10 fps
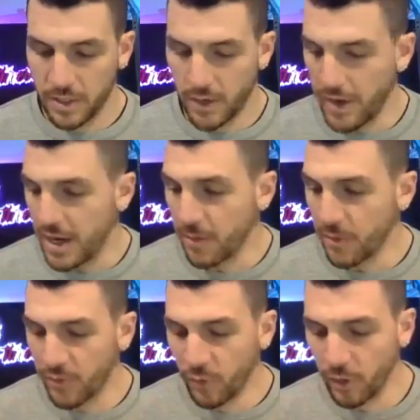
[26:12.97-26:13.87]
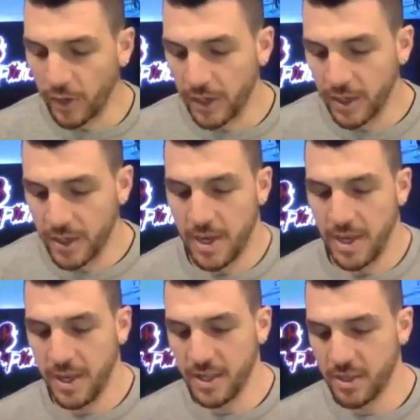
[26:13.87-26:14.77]
All right, number 4,
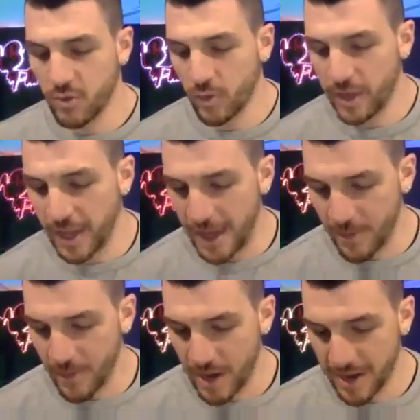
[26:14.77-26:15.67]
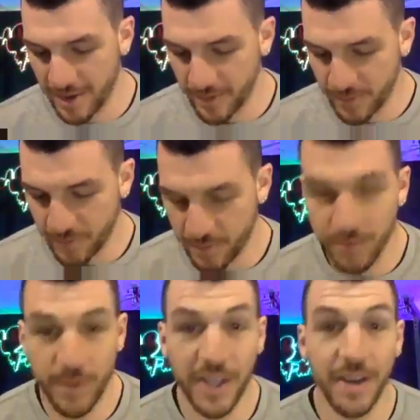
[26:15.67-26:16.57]
and this is one that
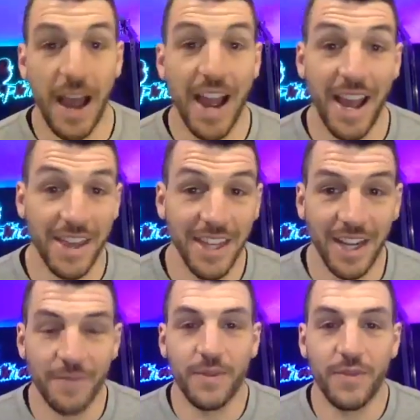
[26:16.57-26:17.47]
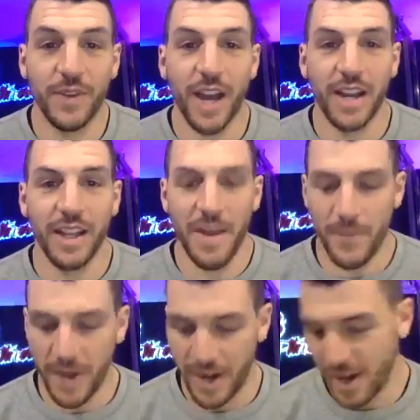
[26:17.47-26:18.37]
I think I've gotten a lot
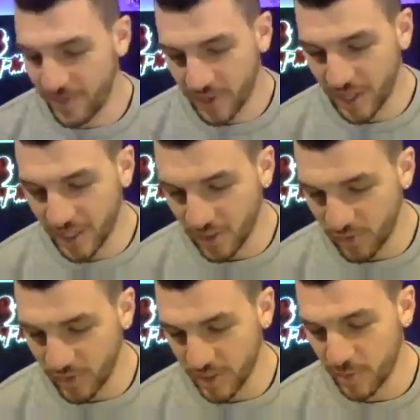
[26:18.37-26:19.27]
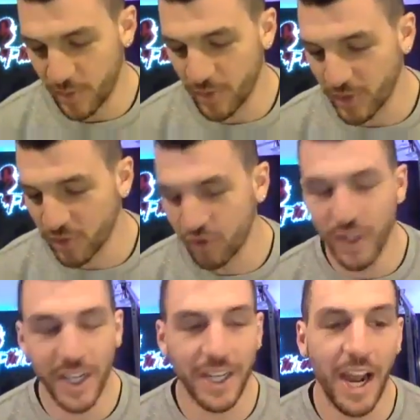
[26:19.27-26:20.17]
better, and I have to thank you for this one, but
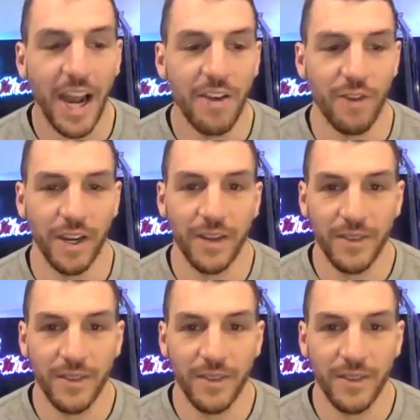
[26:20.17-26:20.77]
recruiting and hiring.